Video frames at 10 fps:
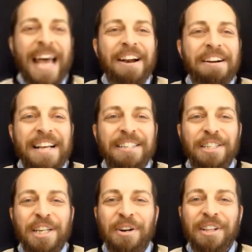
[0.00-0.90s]

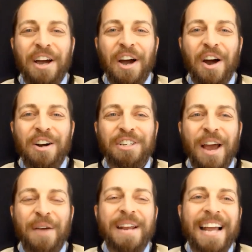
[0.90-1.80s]
unnecessarily harsh?
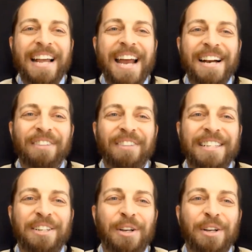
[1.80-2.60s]
I mean, I kind of like Tulsi.